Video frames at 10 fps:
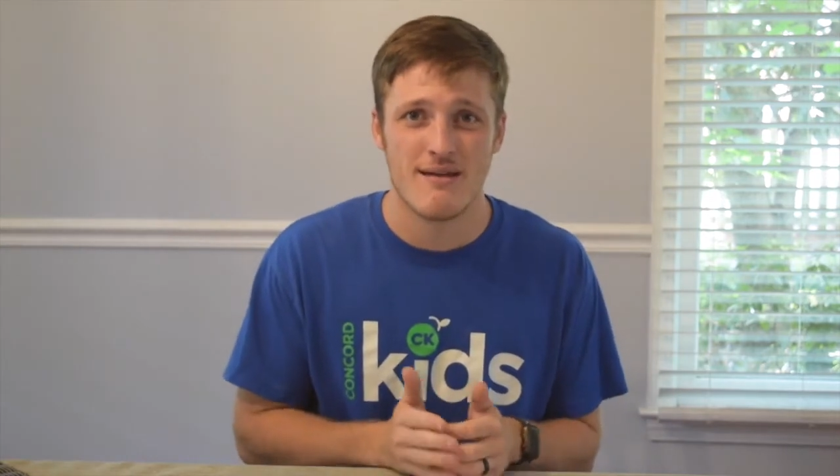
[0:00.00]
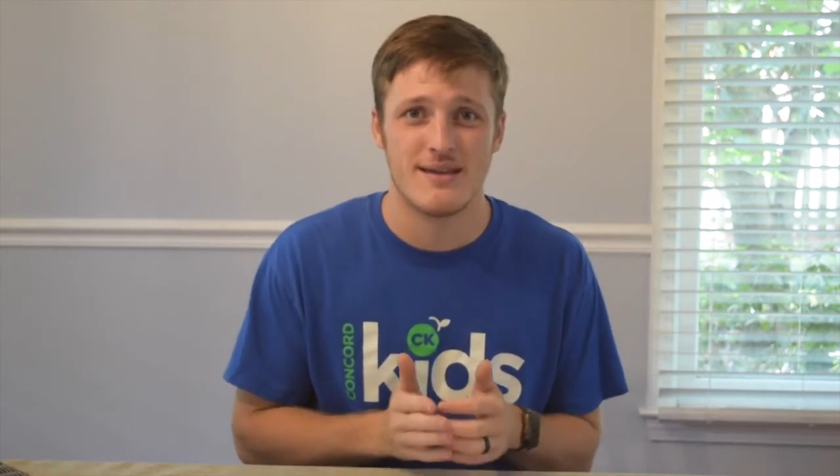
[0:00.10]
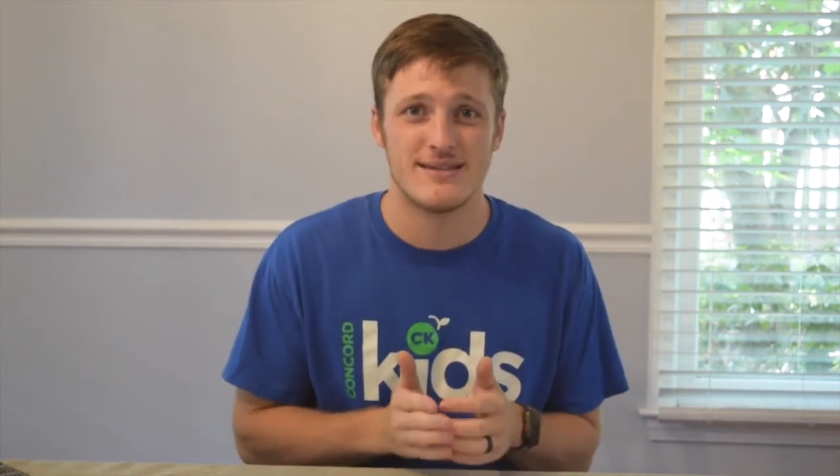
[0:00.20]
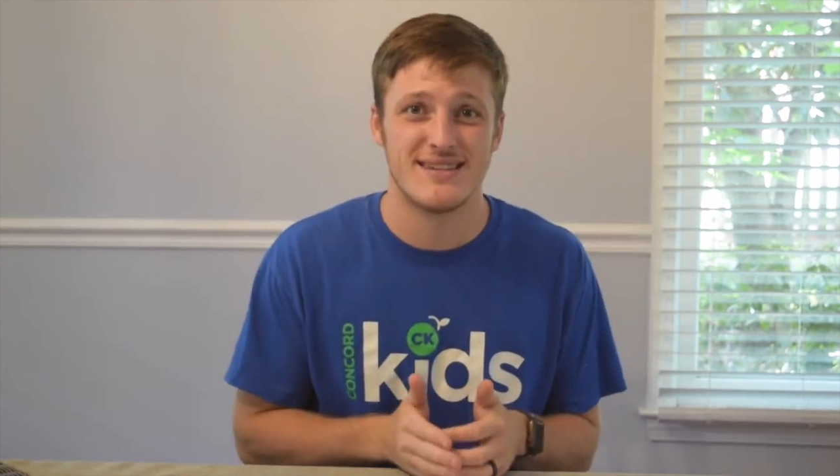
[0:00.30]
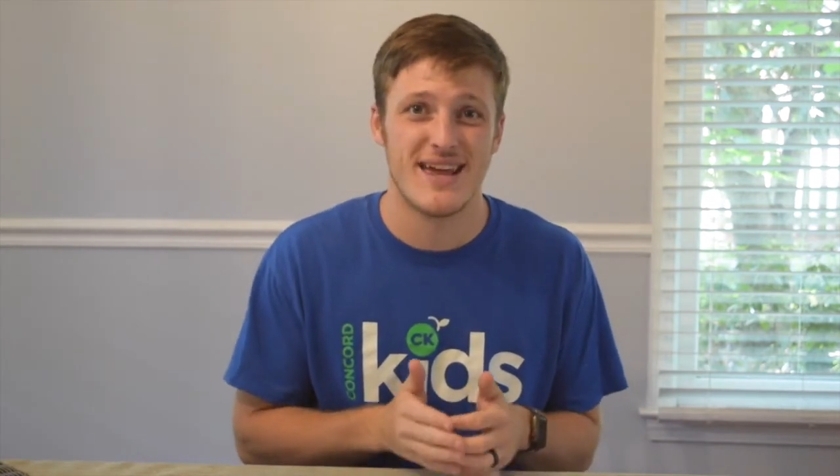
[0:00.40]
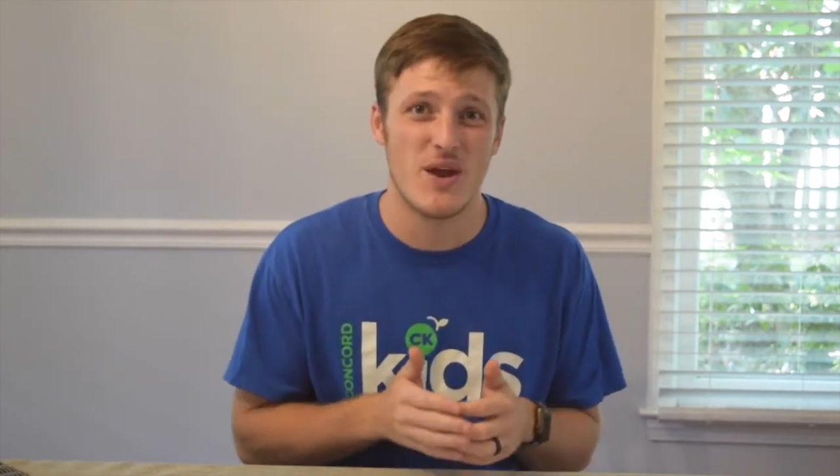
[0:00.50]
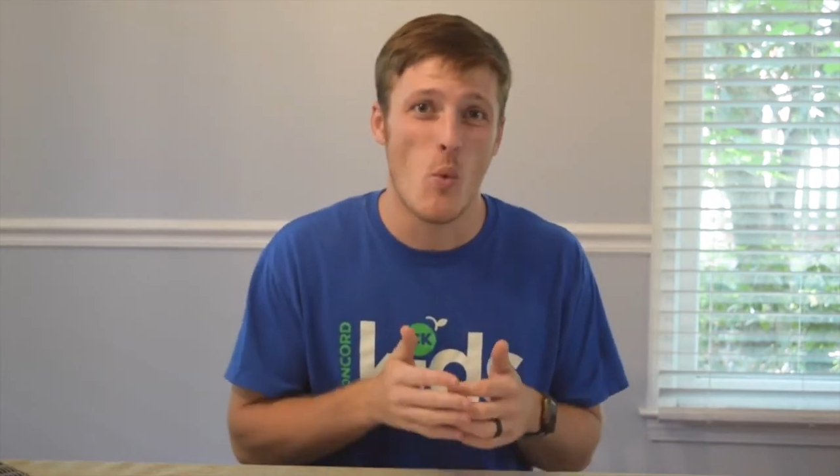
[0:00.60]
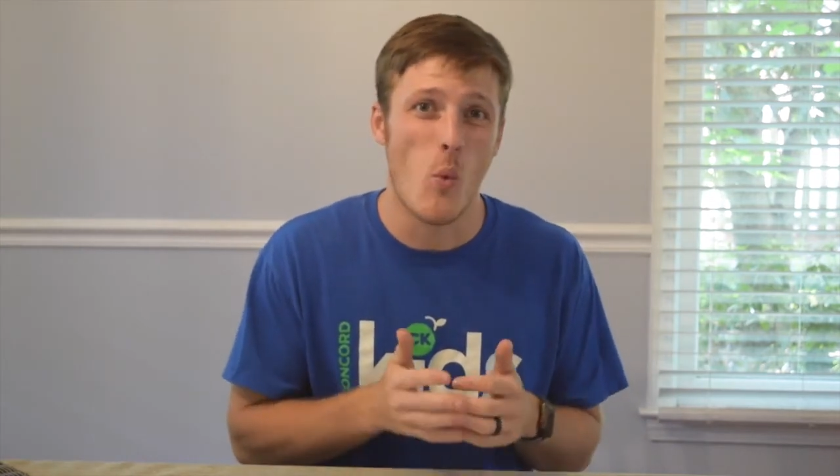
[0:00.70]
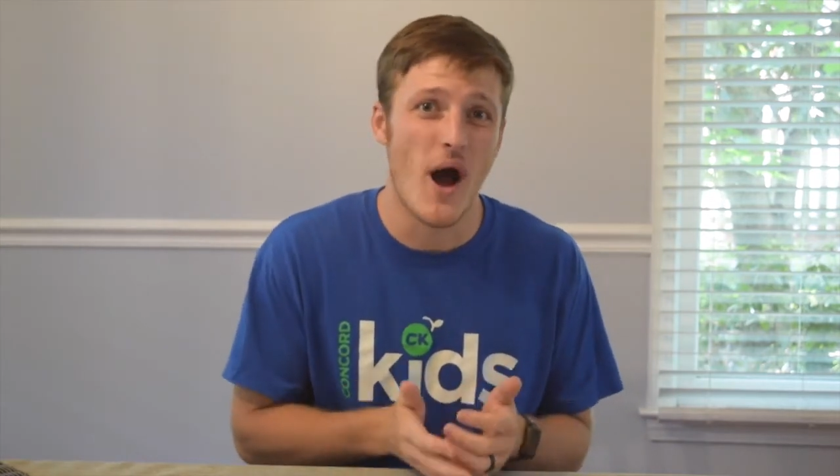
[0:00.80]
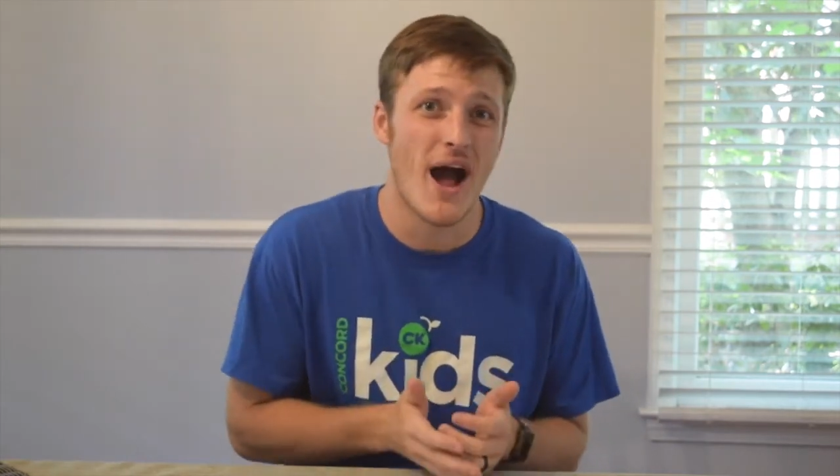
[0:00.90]
and say
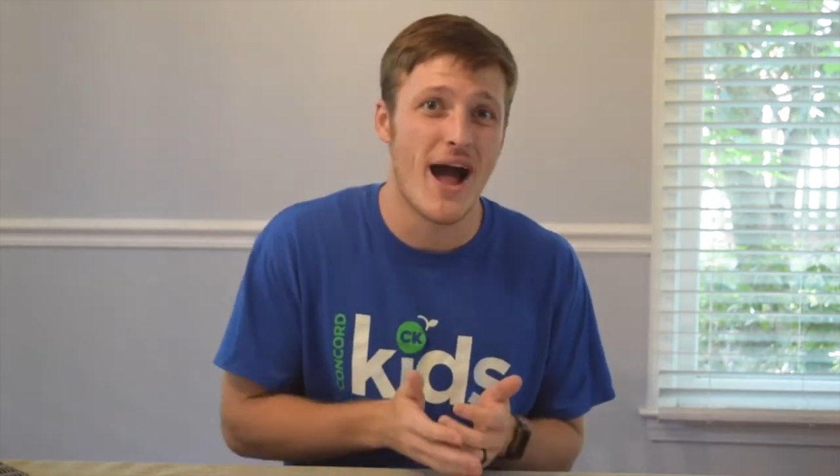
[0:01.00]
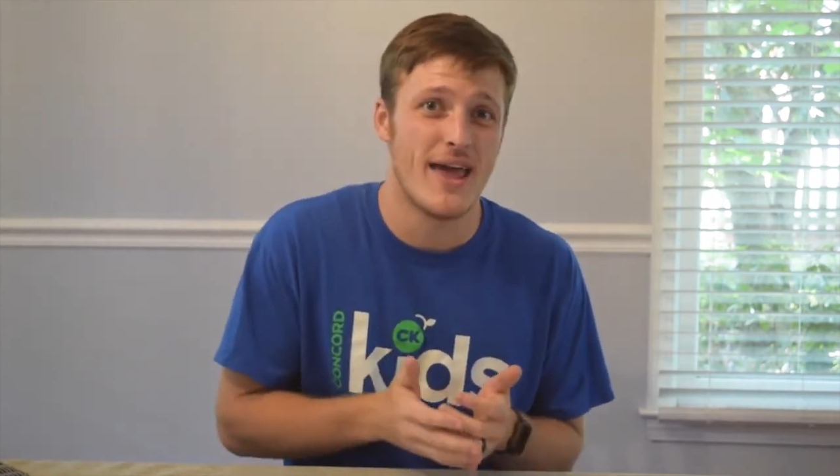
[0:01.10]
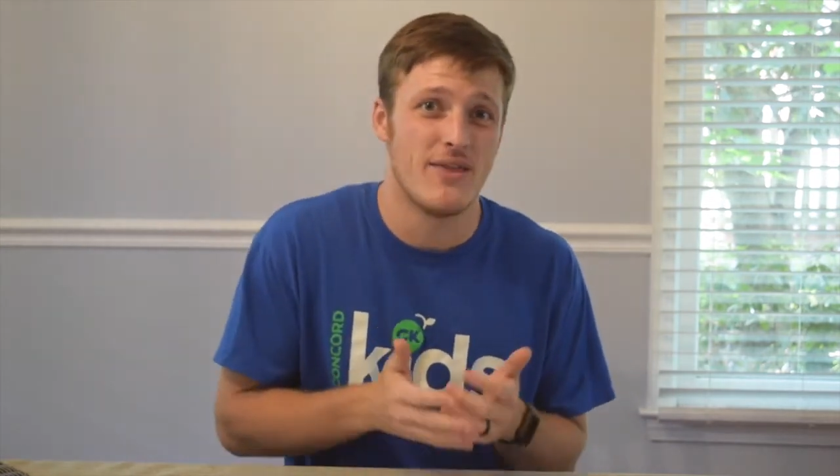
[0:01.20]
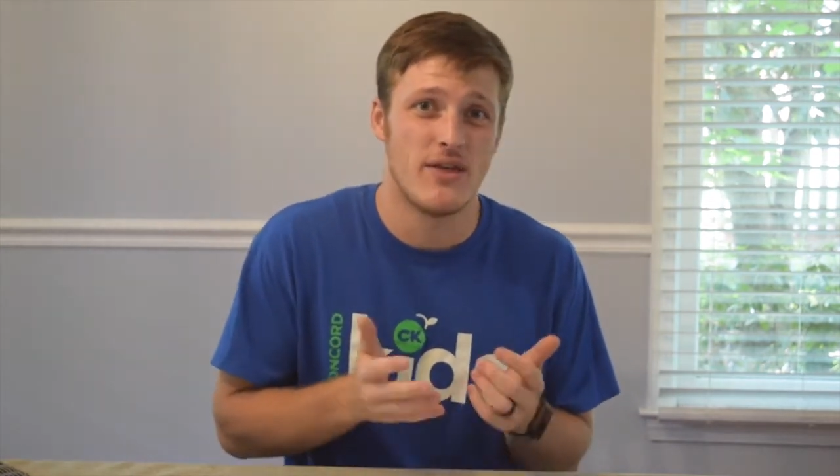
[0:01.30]
why